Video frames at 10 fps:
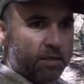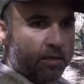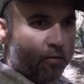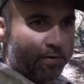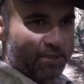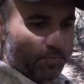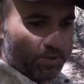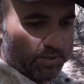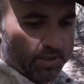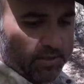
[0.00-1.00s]
on these
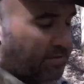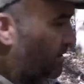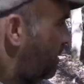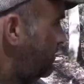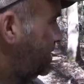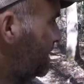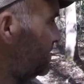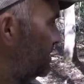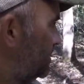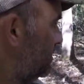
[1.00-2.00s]
Bushnells, it always
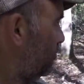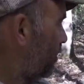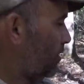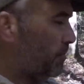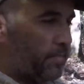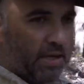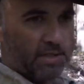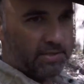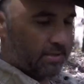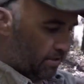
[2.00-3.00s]
seems to work
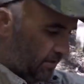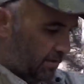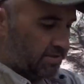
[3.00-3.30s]
best in this